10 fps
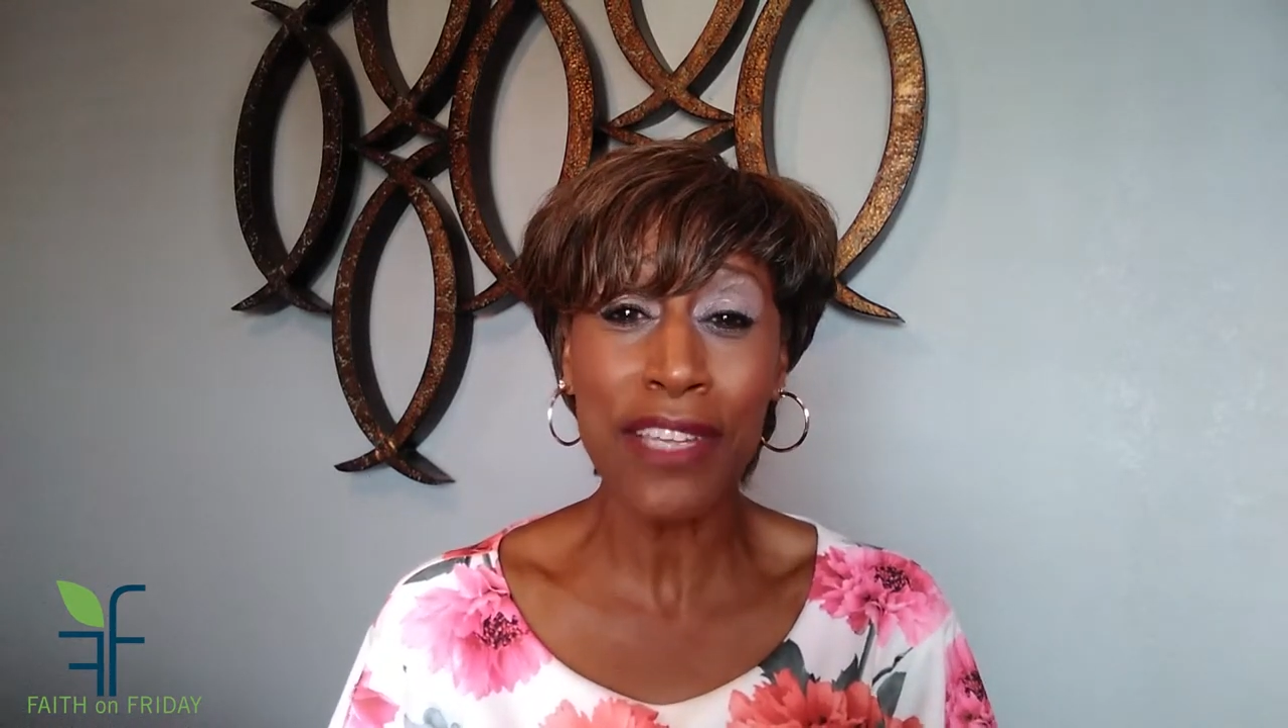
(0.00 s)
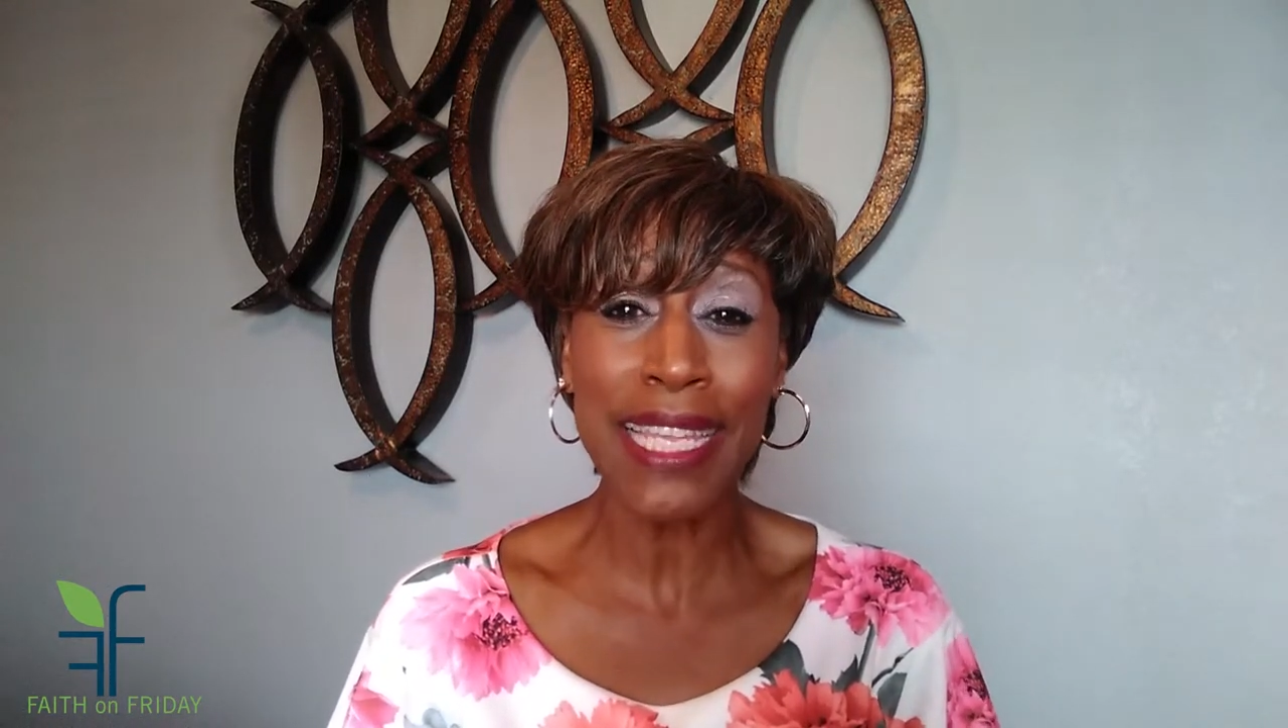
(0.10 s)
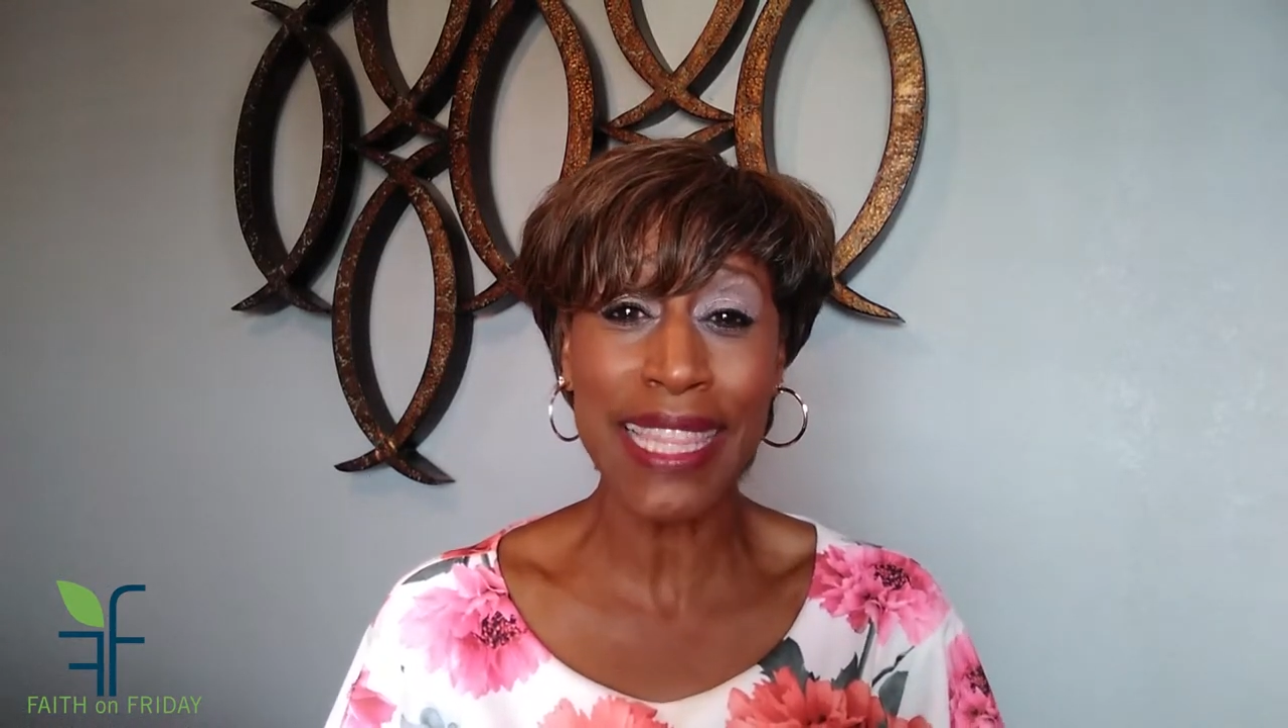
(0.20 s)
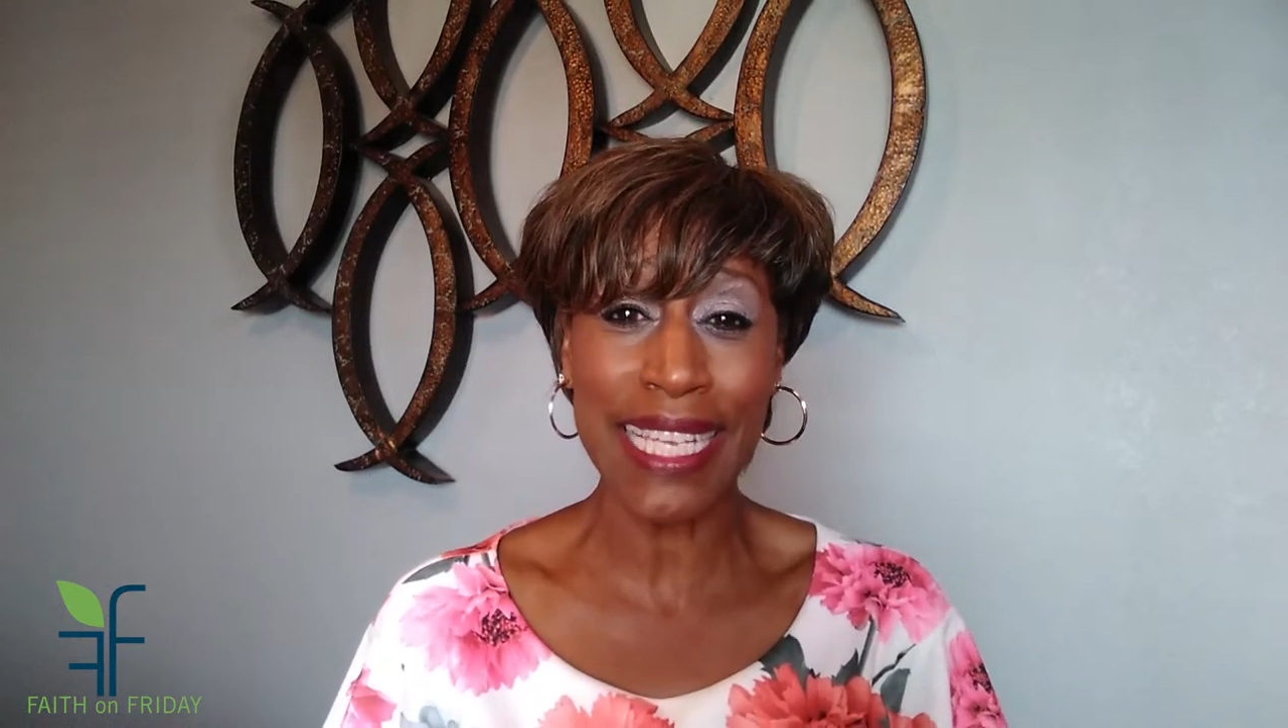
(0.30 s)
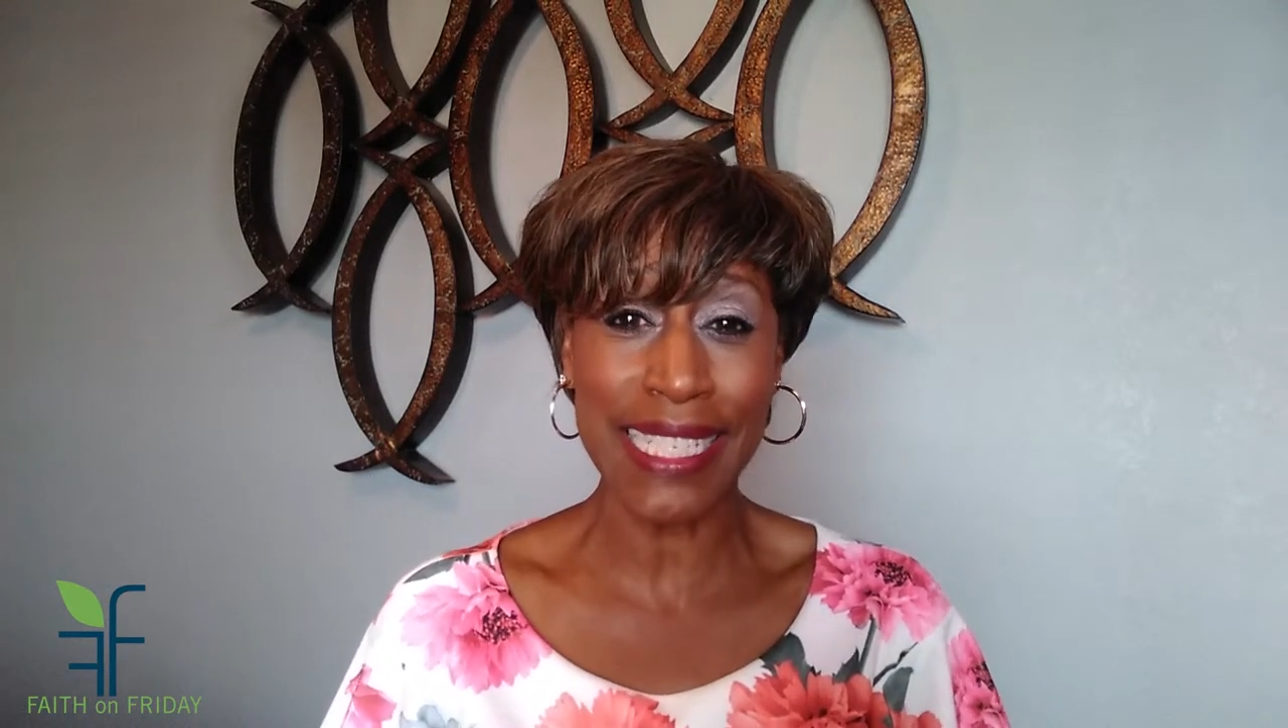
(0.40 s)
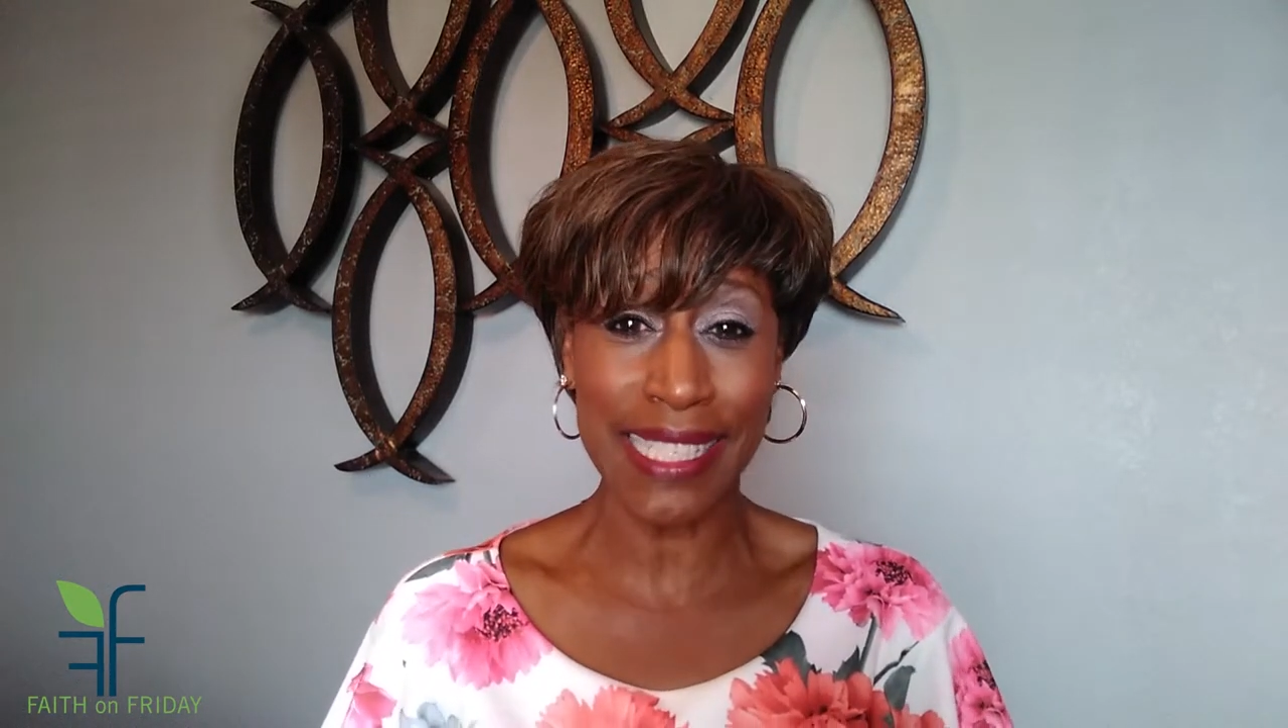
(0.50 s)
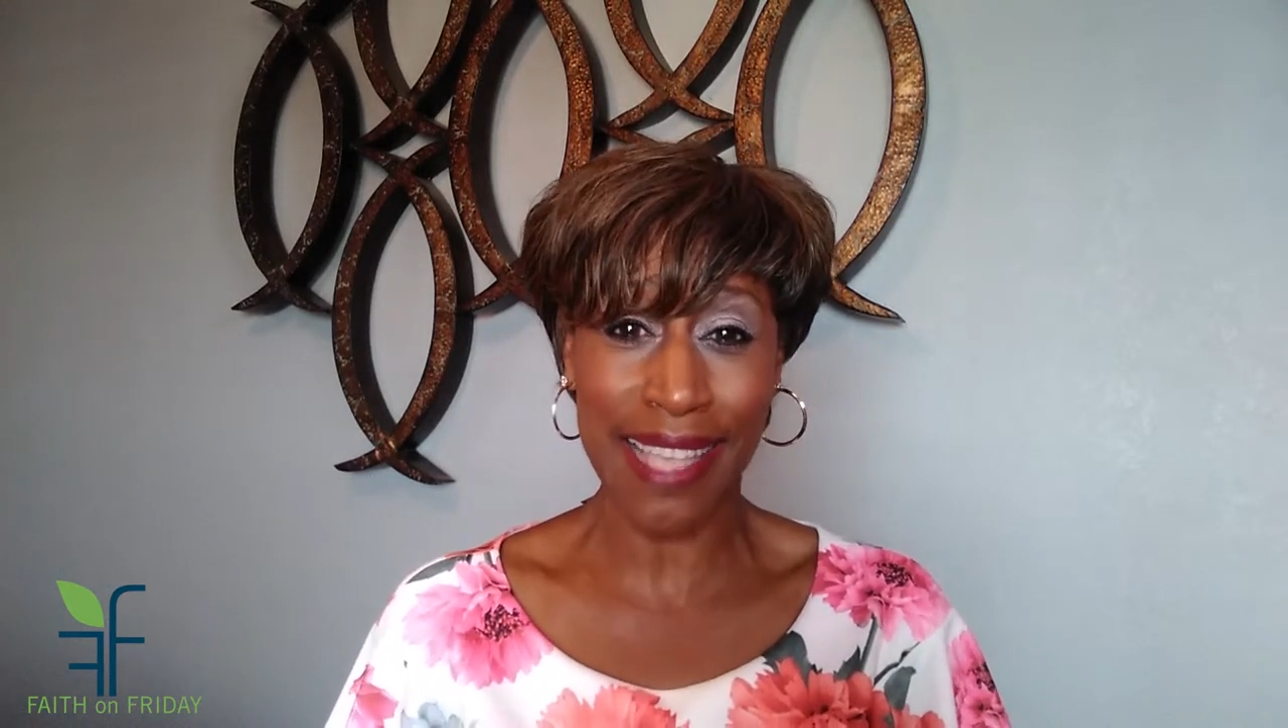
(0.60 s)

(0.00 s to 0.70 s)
anything to